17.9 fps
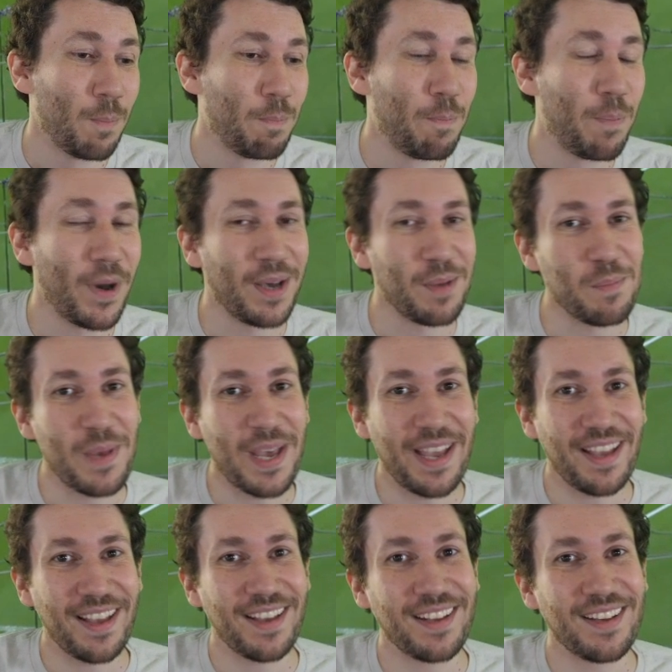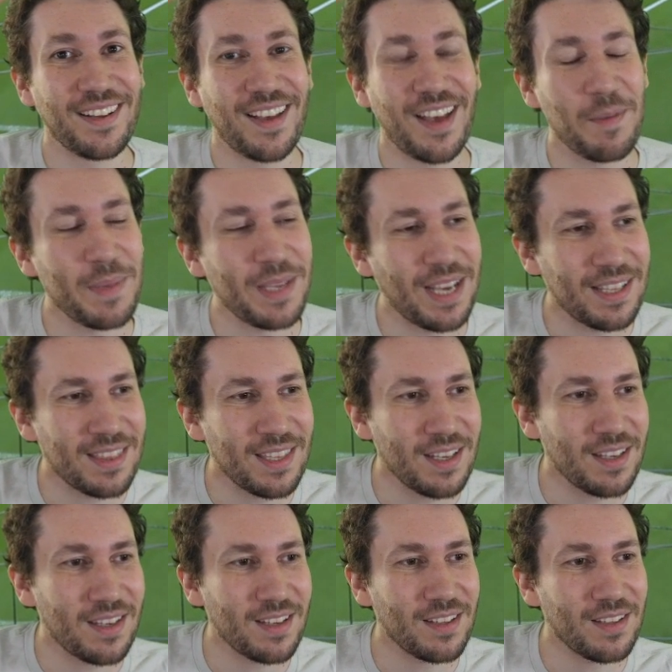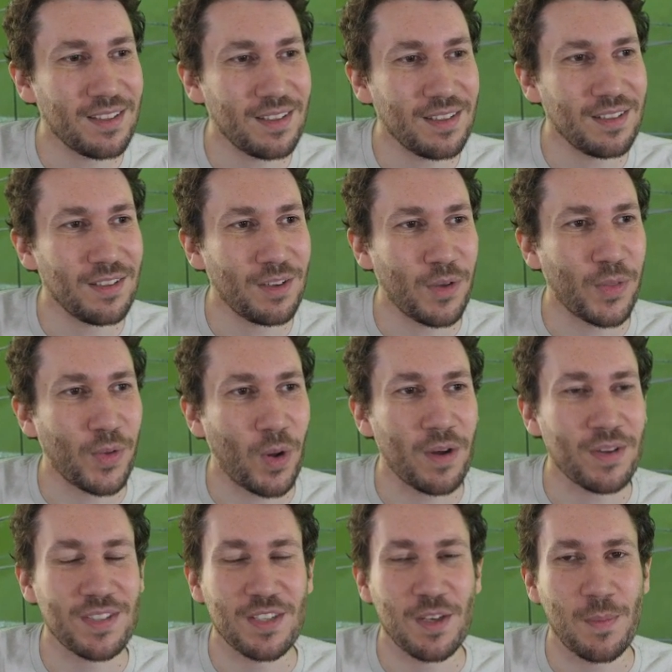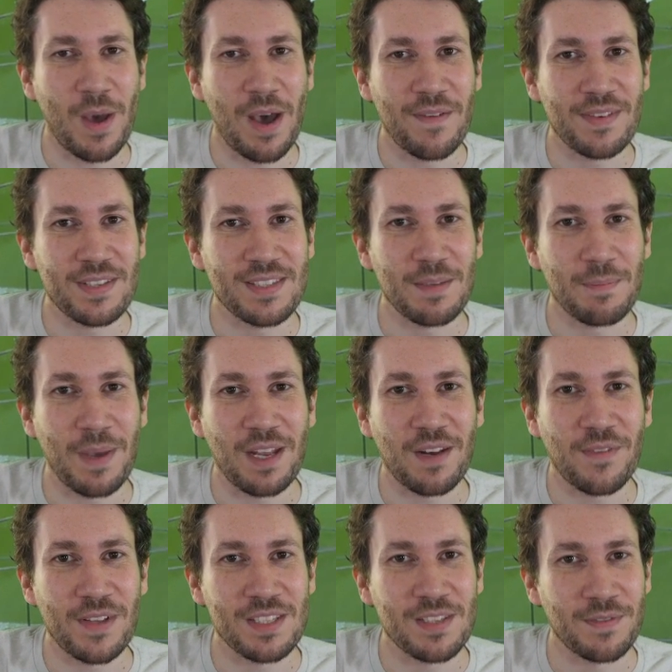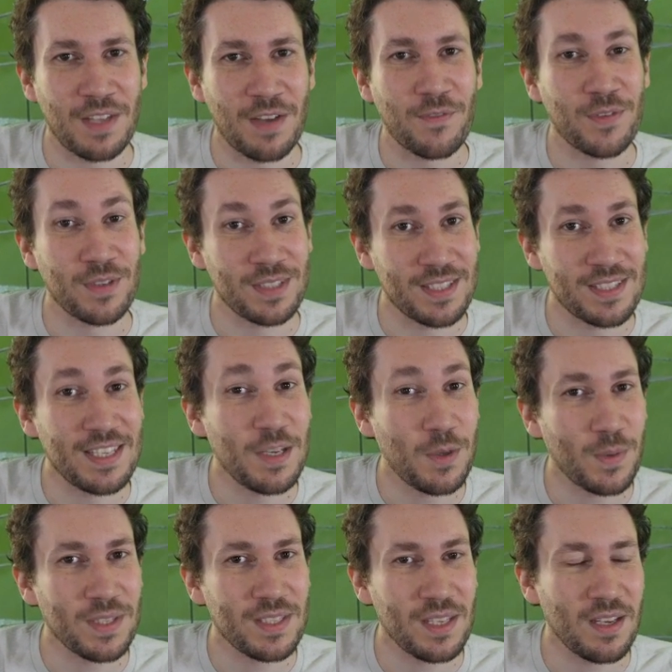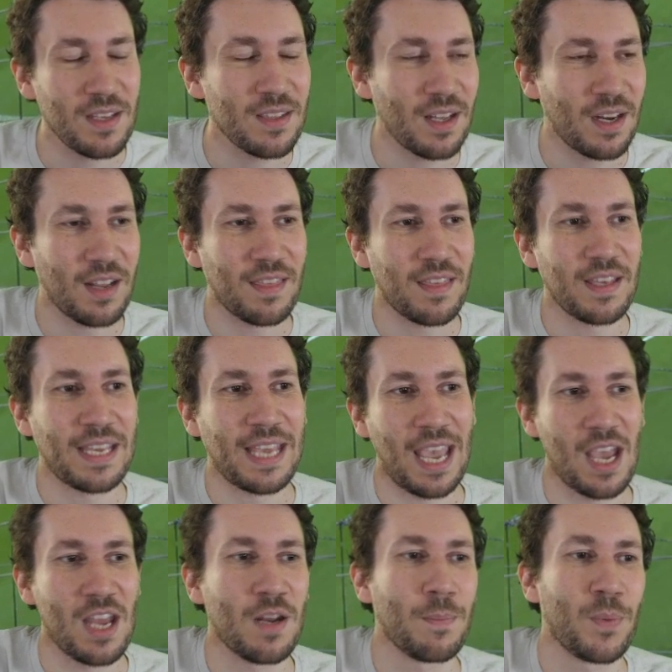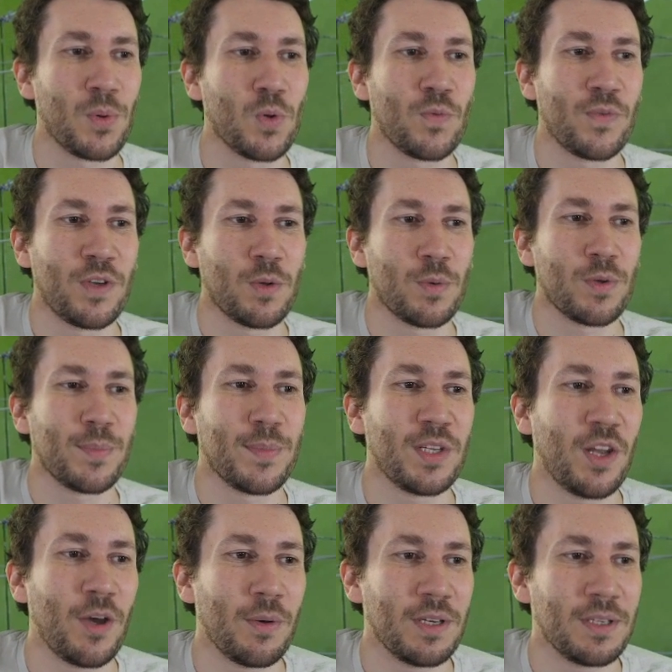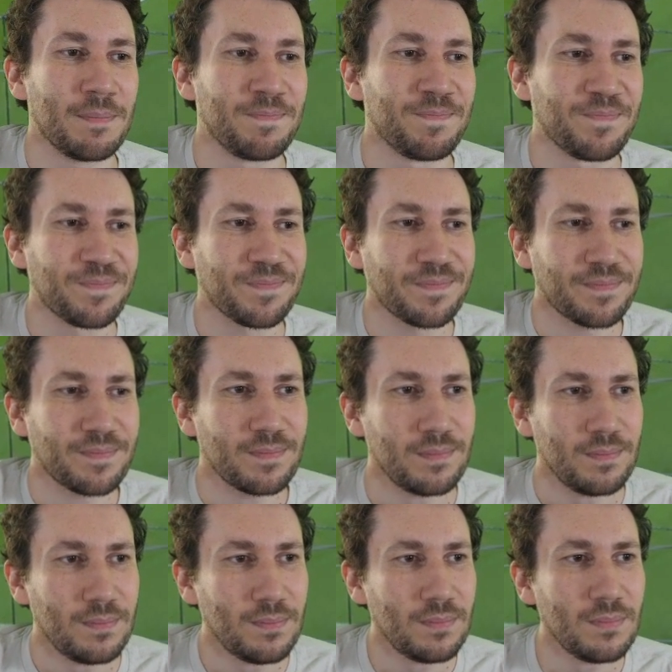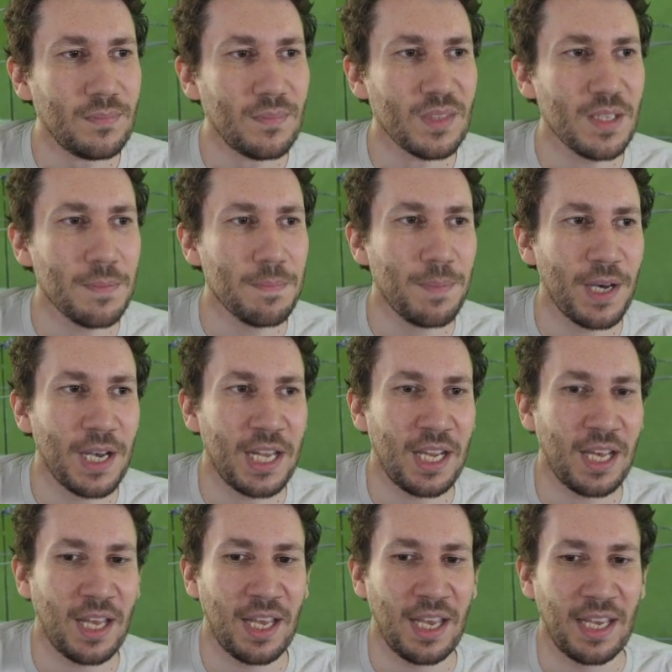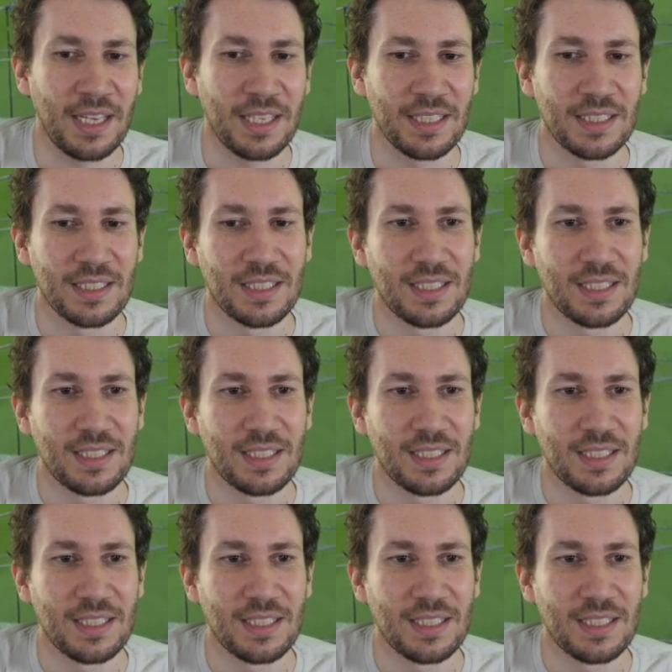But man, I mean, I think, you know, there are some obviously benefits of different sequencing that I think can improve here with Manoah. But I